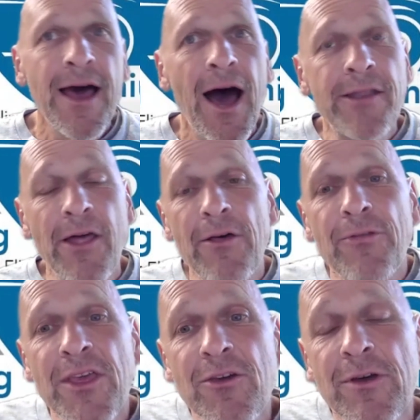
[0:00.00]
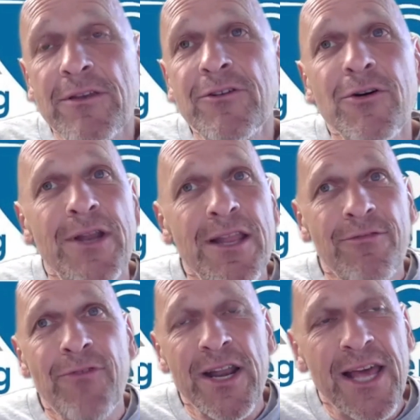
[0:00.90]
Another thing you can do, and
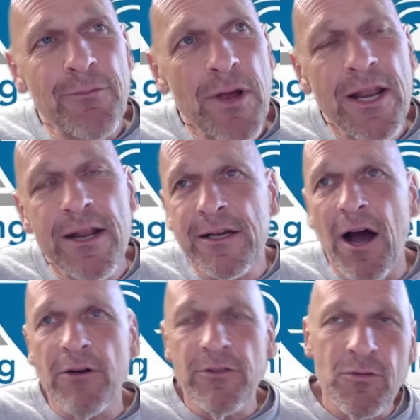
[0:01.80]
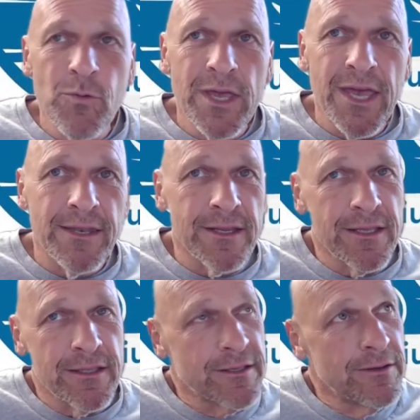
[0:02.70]
it's funny, I rented a car this weekend
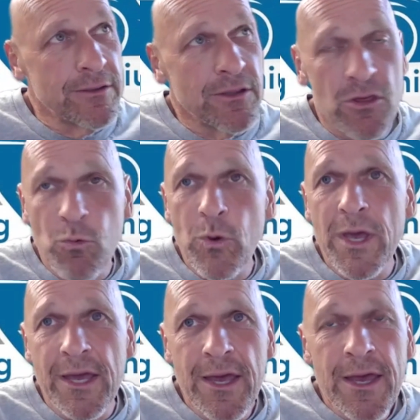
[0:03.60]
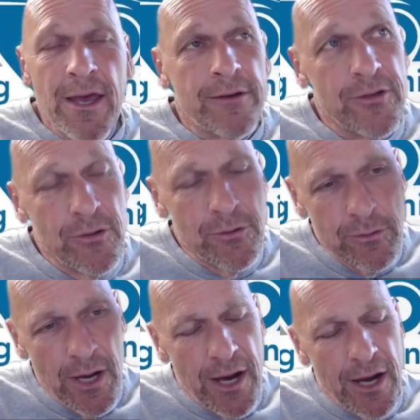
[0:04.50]
to this week
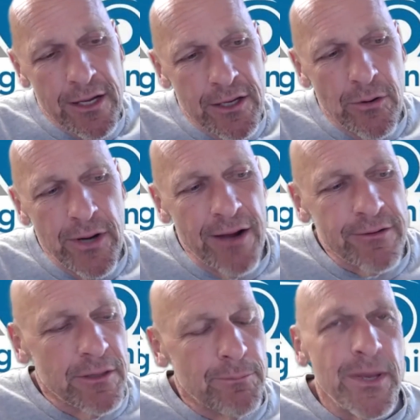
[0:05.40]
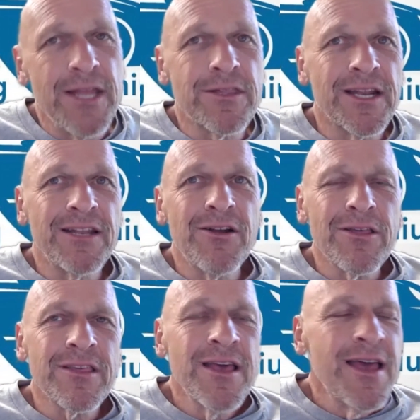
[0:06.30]
to go down to the beach, and I
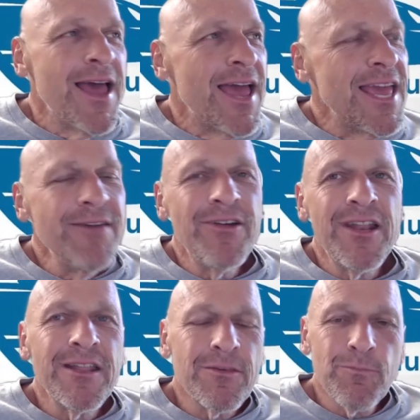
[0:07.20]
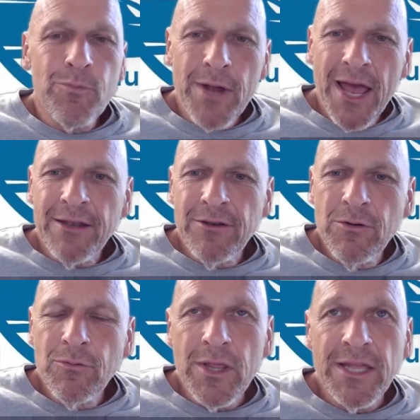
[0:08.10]
noticed even in this brand
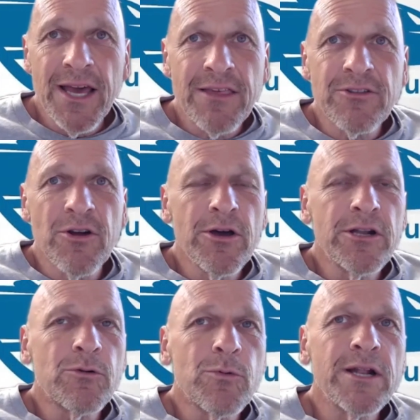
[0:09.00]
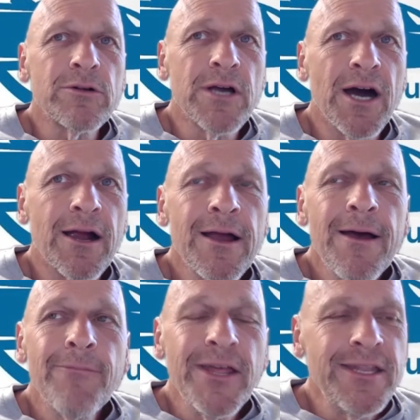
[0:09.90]
new, really nice Toyota rental car,
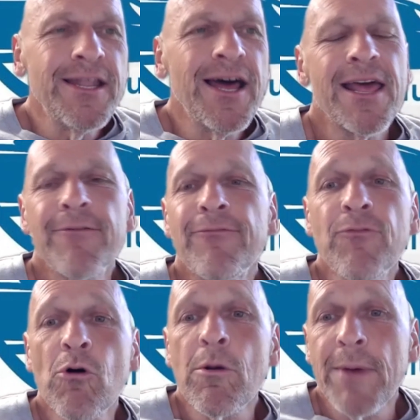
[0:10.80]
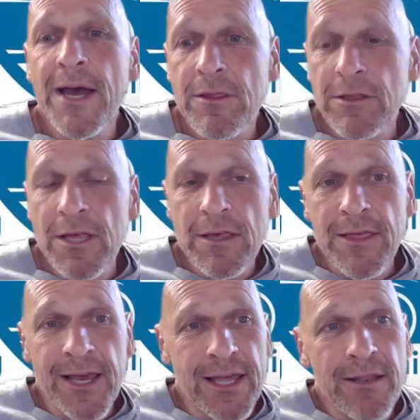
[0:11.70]
they did not have floor mats in this
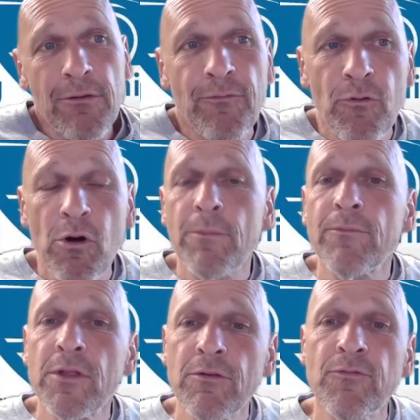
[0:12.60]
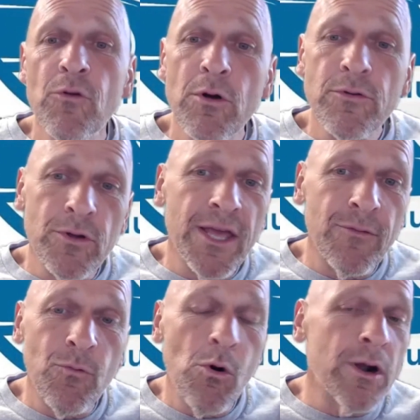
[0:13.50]
thing, and those floors are
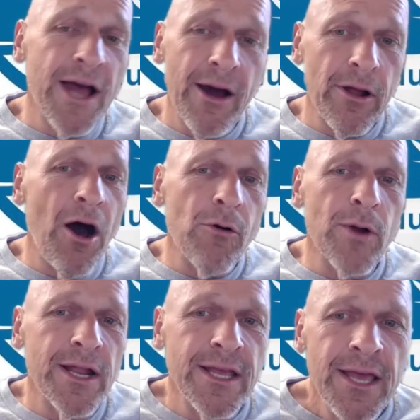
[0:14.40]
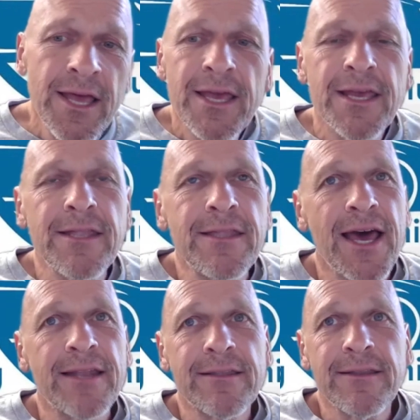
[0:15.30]
getting worn out already in
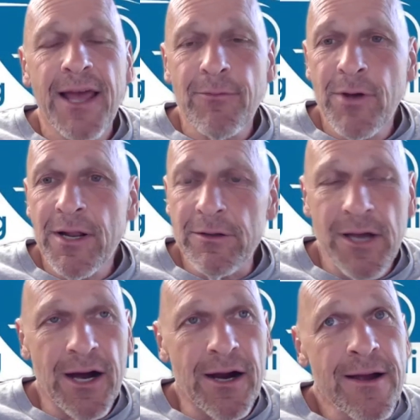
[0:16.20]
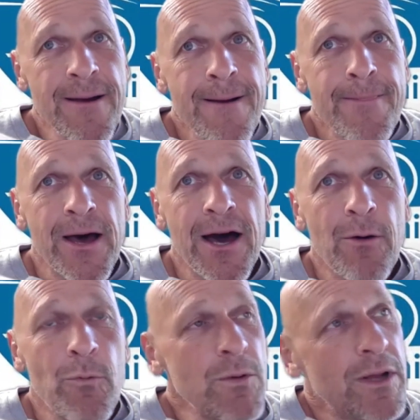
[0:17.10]
that rental car.
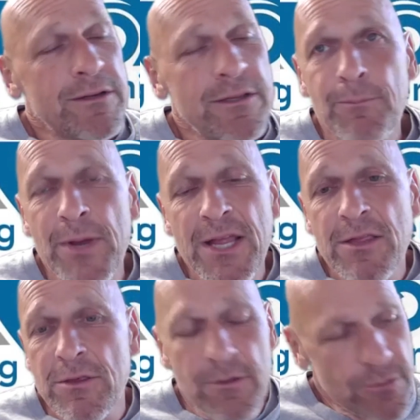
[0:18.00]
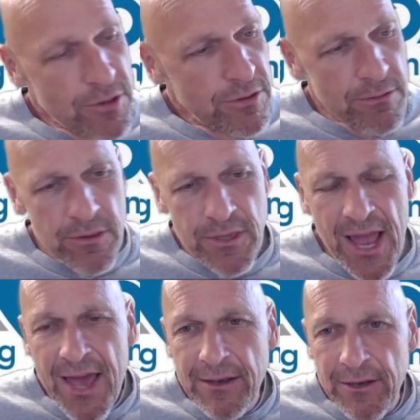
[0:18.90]
We went to the beach. There's
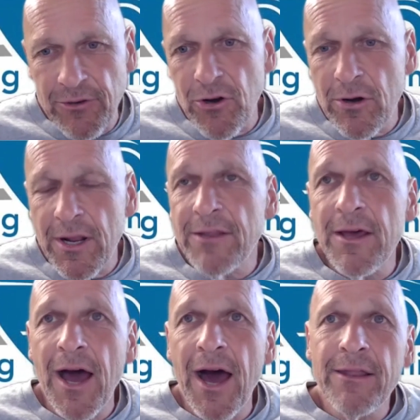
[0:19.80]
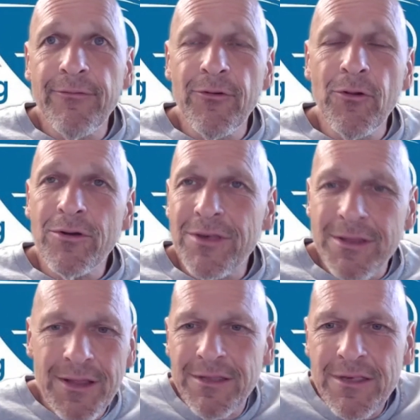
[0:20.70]
sand and dirt on the floors.
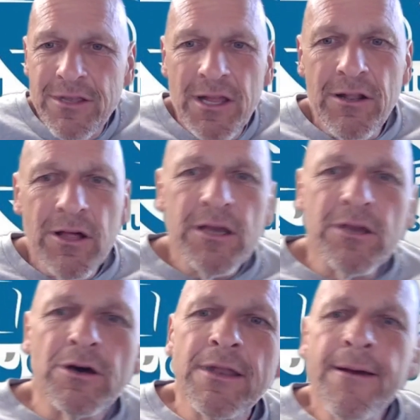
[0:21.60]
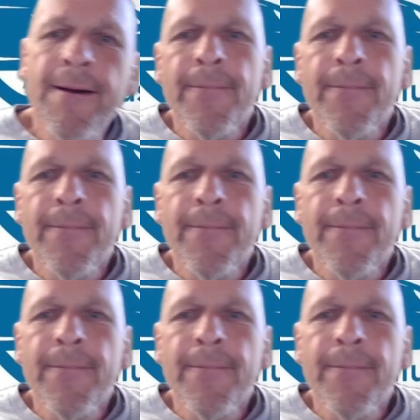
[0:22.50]
It just didn't look good.